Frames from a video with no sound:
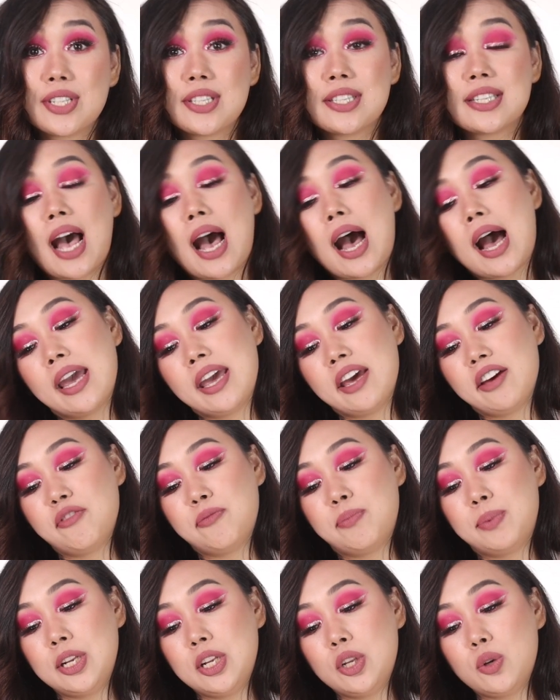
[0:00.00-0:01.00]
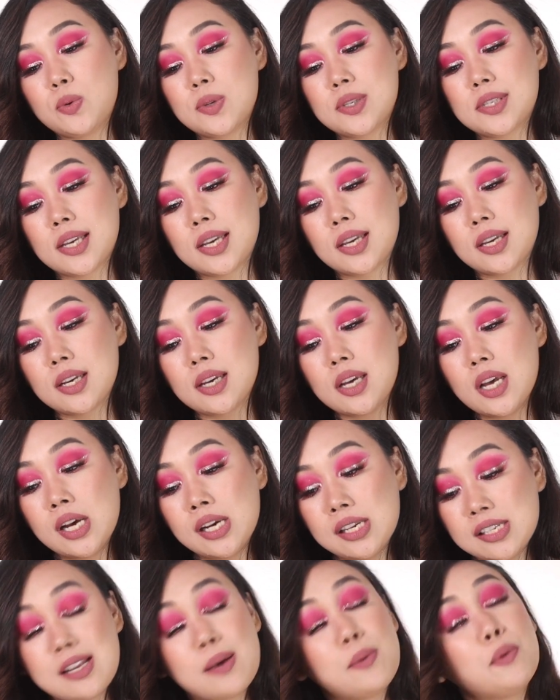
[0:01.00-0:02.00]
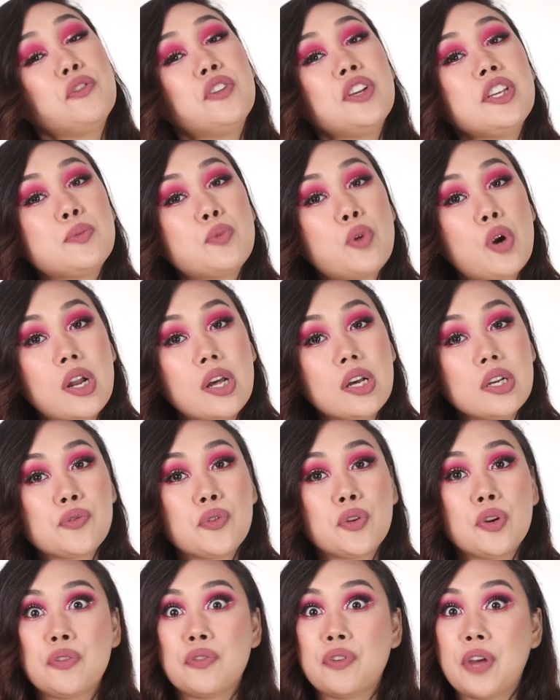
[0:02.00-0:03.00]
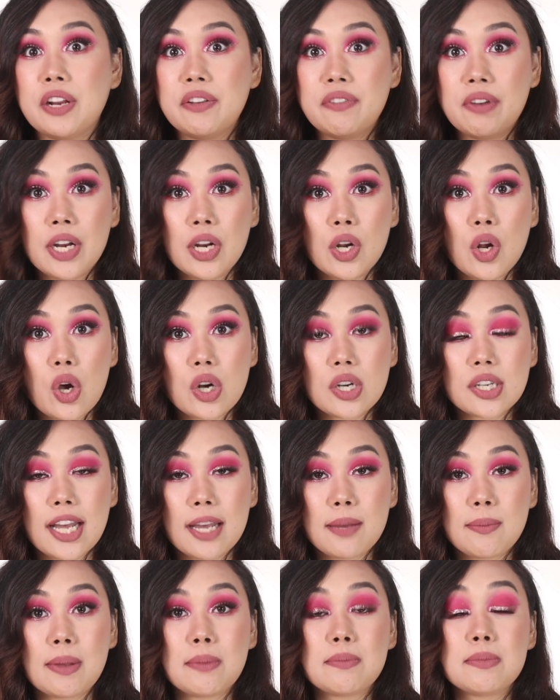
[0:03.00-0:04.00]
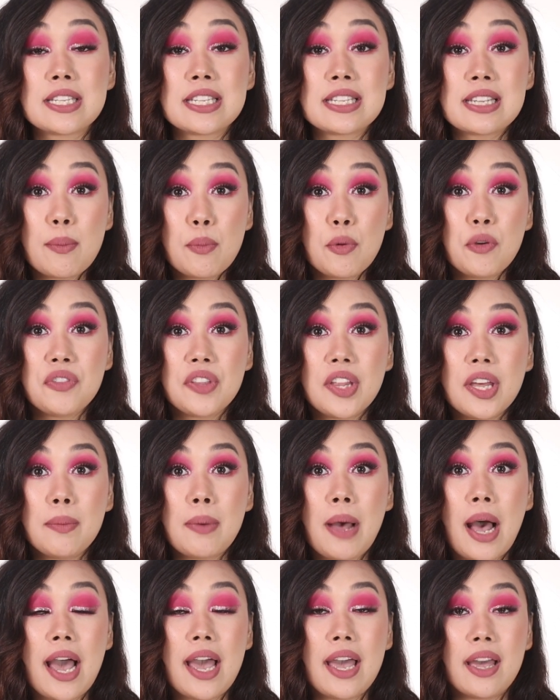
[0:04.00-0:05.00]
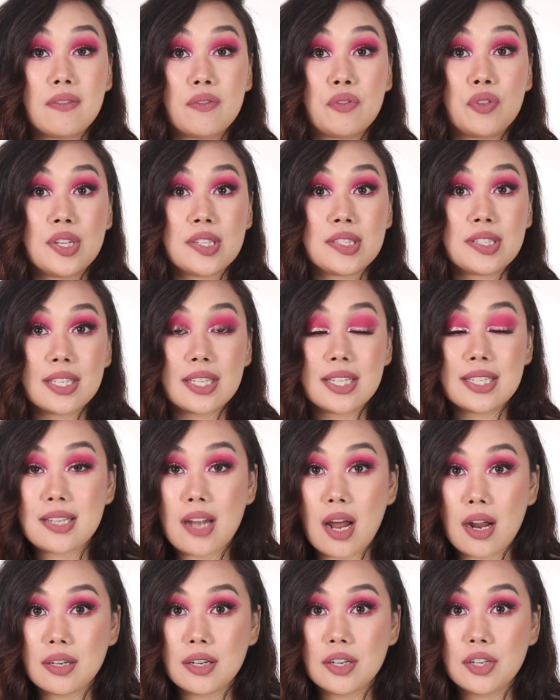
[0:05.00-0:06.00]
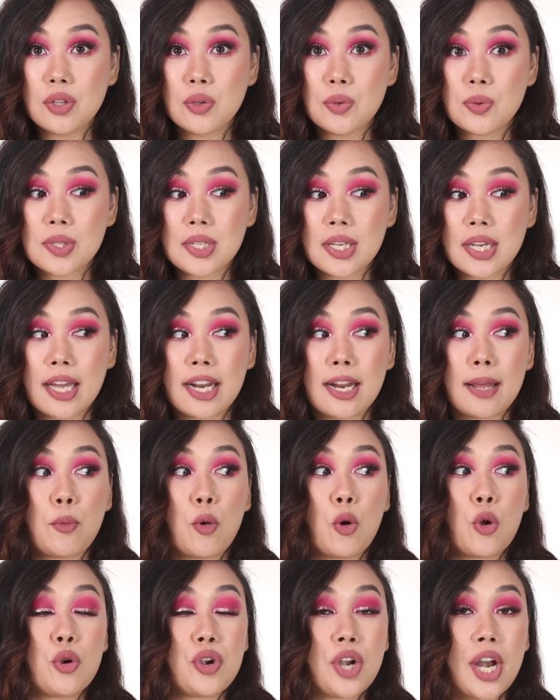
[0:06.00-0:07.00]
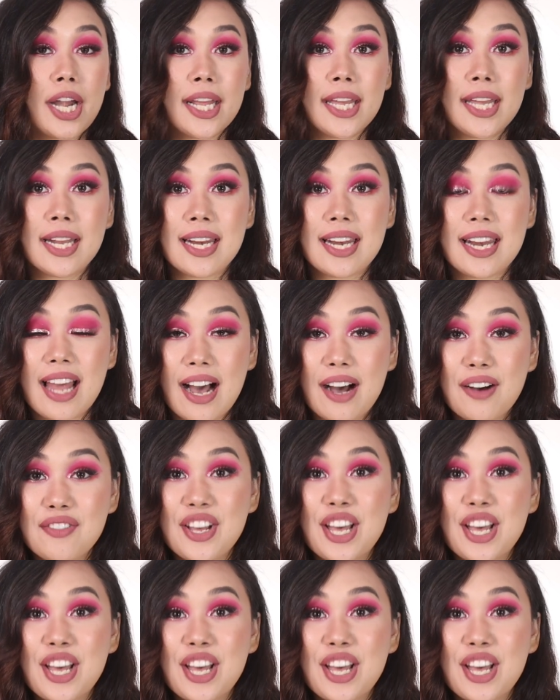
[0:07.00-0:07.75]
I have been using some of these products for a very long time, and some of them I have recently started using and I'm already in love.